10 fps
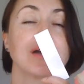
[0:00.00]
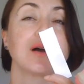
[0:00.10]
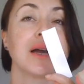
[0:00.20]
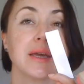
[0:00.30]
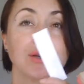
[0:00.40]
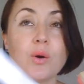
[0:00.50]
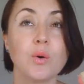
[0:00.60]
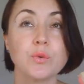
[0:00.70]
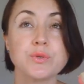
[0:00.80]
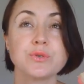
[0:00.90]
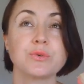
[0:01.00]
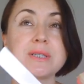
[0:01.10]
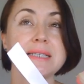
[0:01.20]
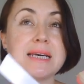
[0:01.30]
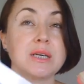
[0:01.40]
I can also
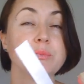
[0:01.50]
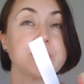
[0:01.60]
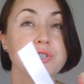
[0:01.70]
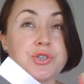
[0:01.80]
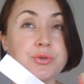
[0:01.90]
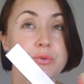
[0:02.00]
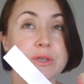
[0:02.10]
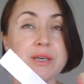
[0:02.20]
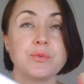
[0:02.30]
detect patchouli,